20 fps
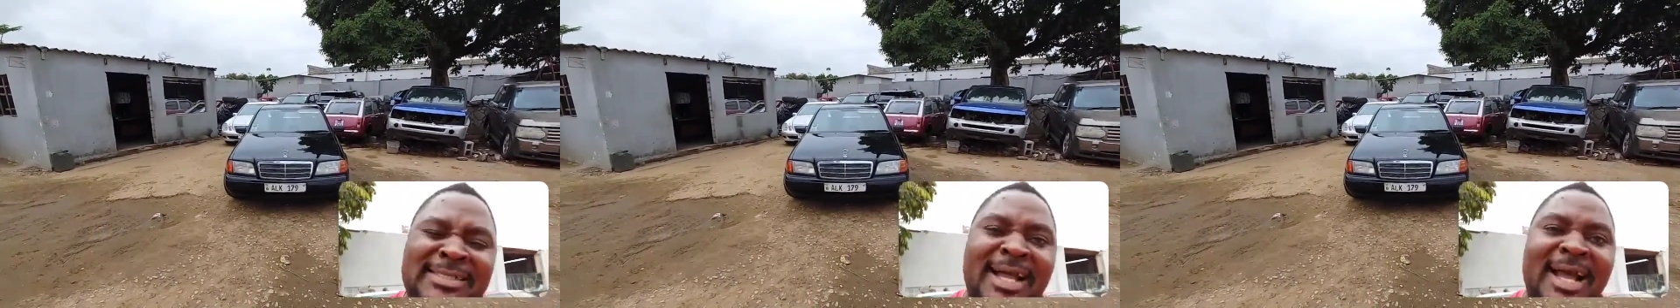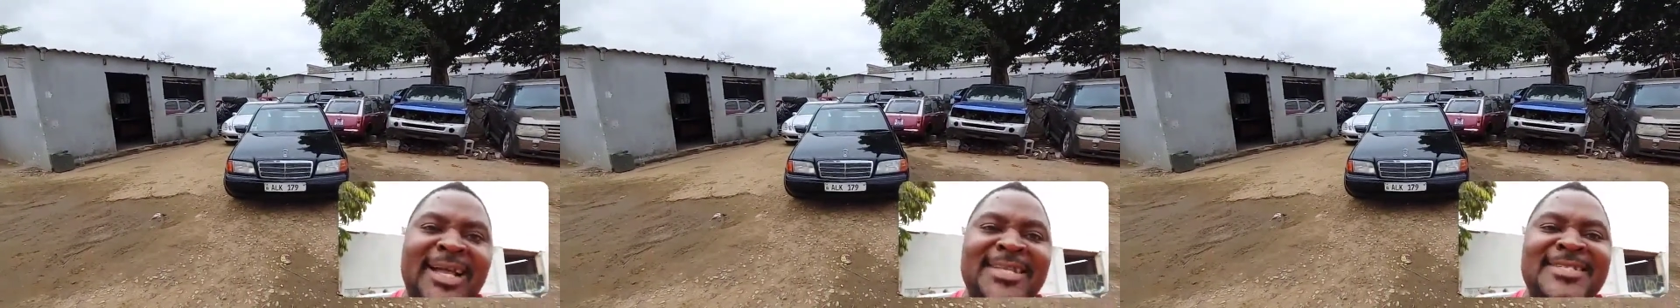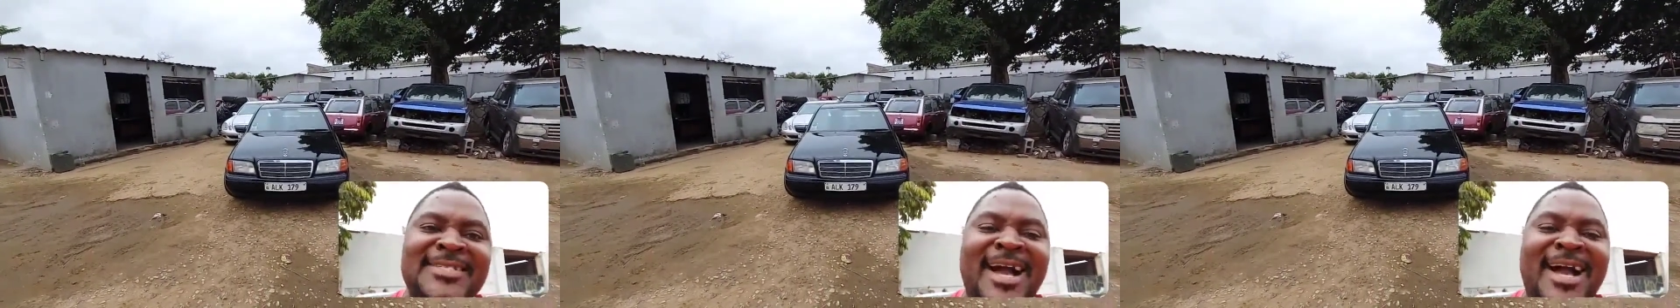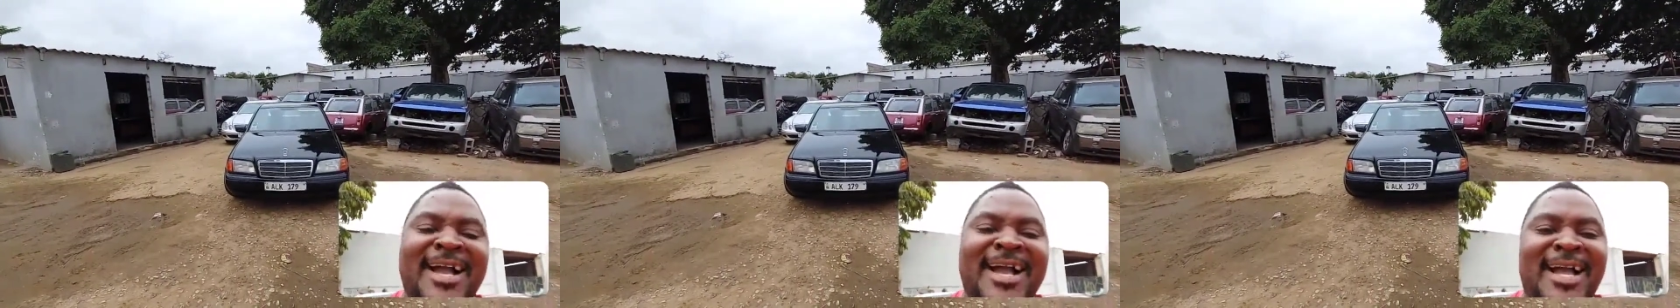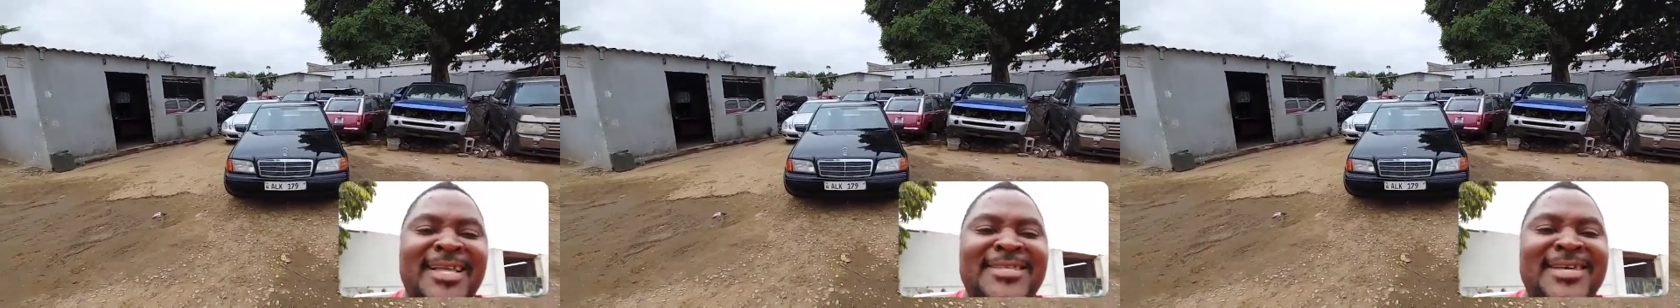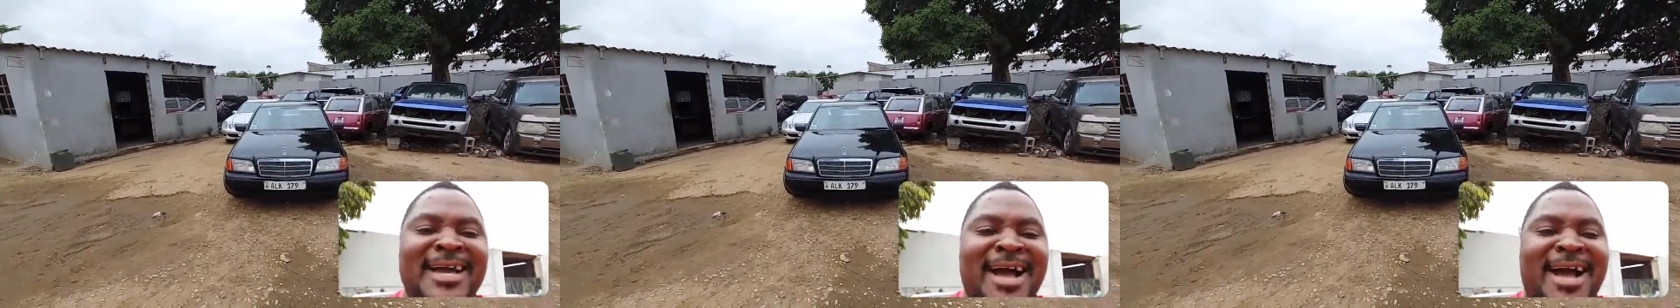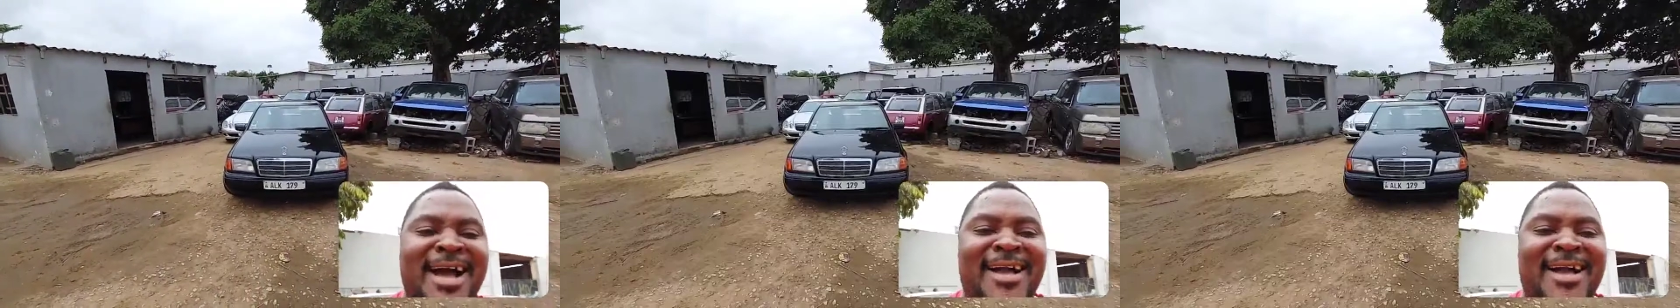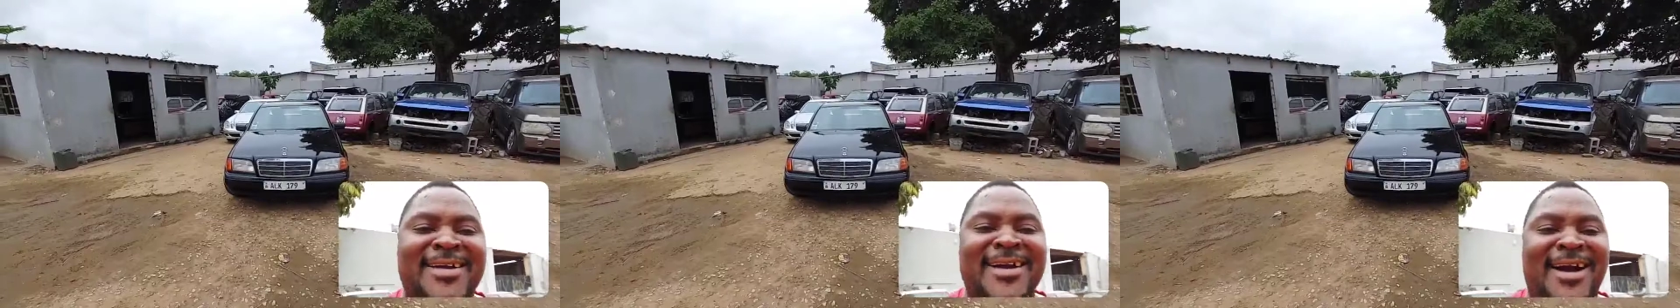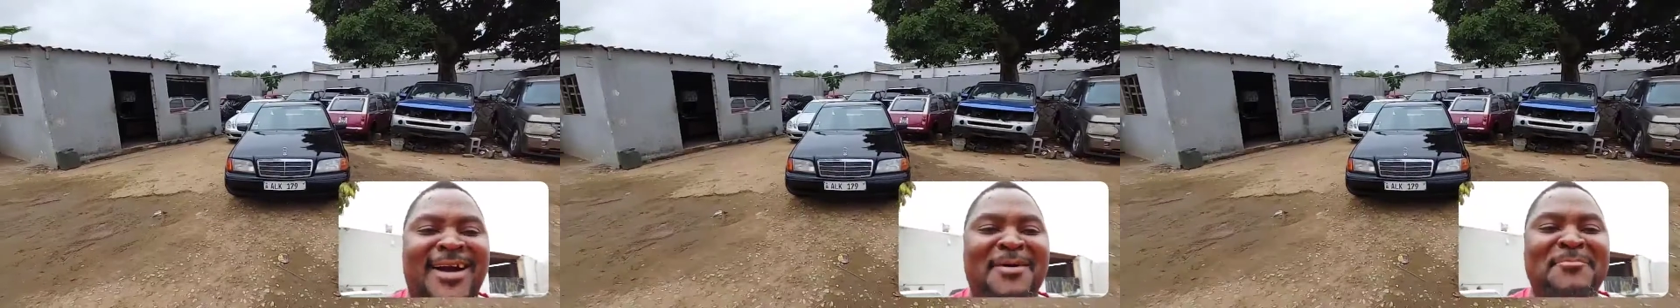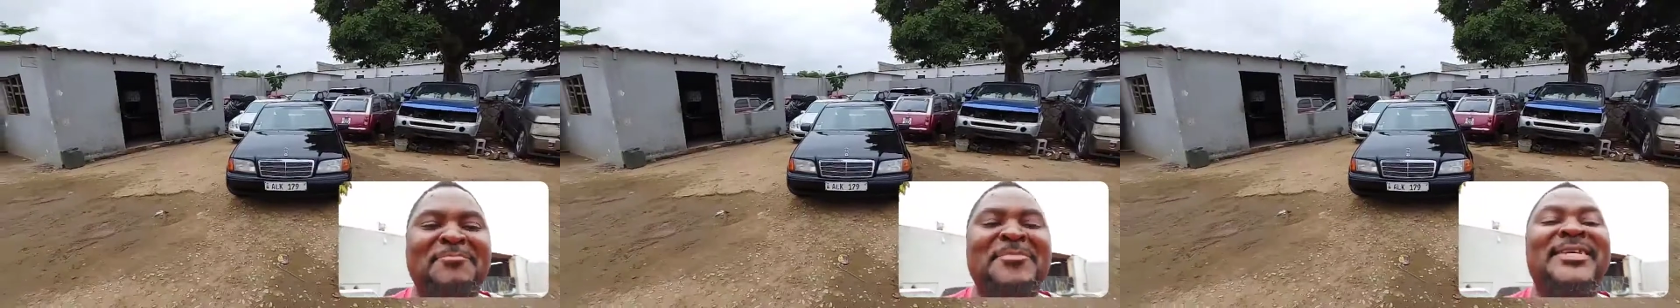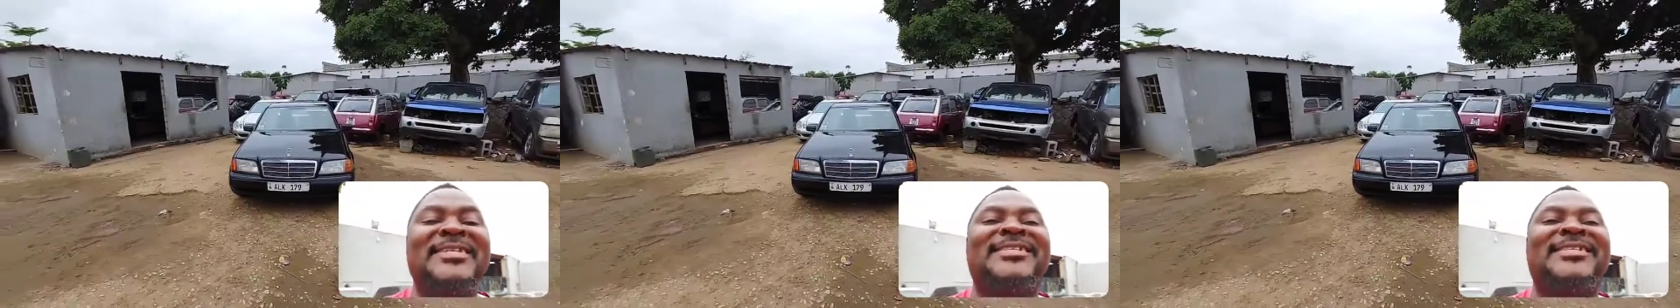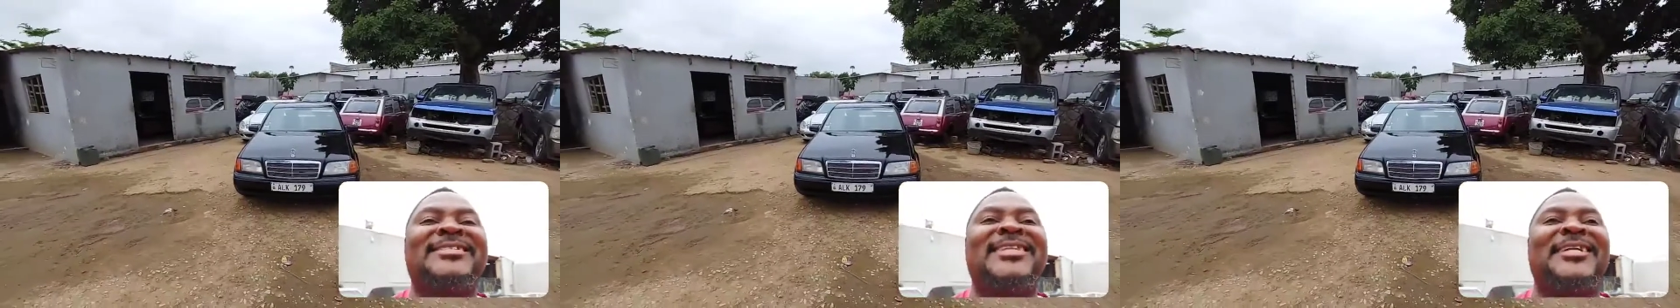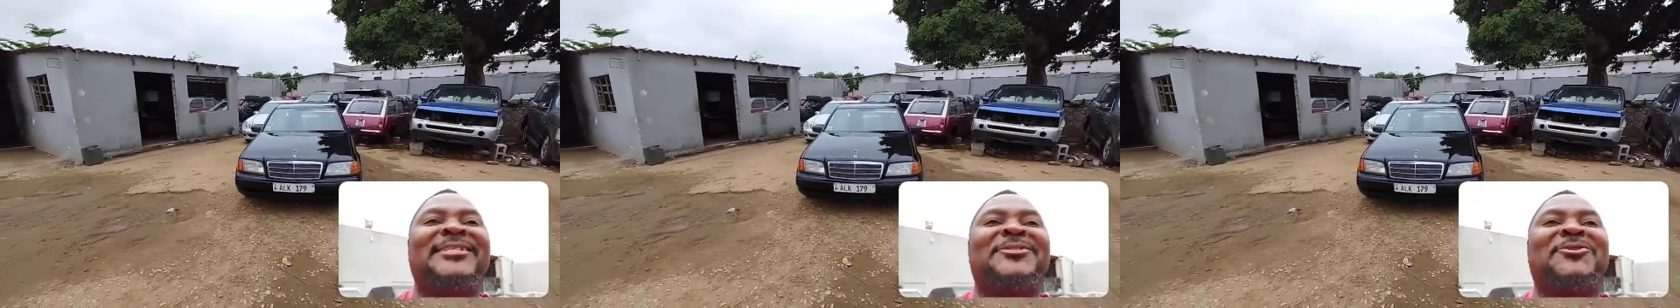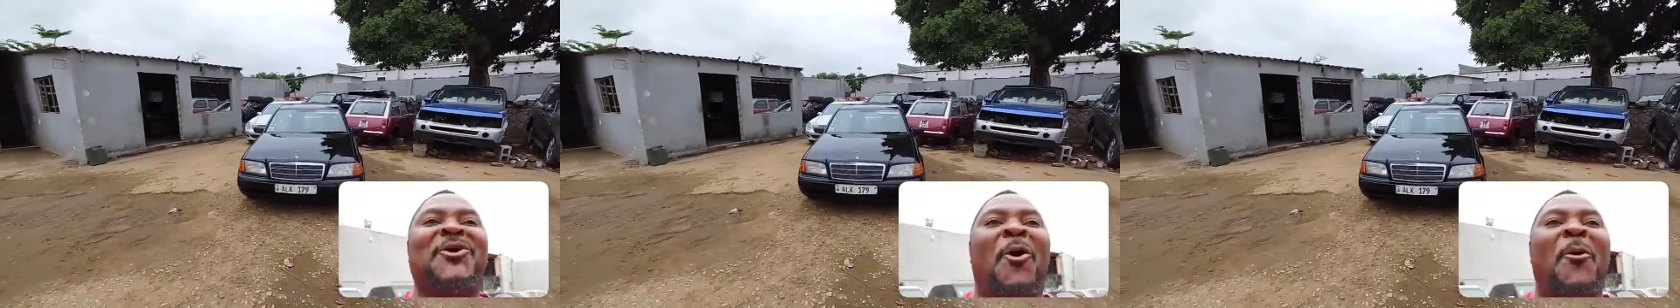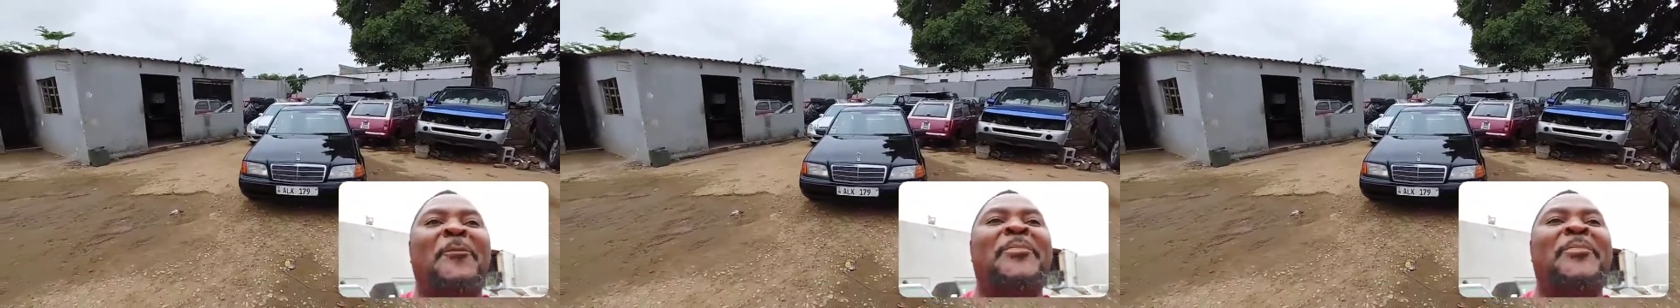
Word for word: Nyaka Nyaka, Mr. Dope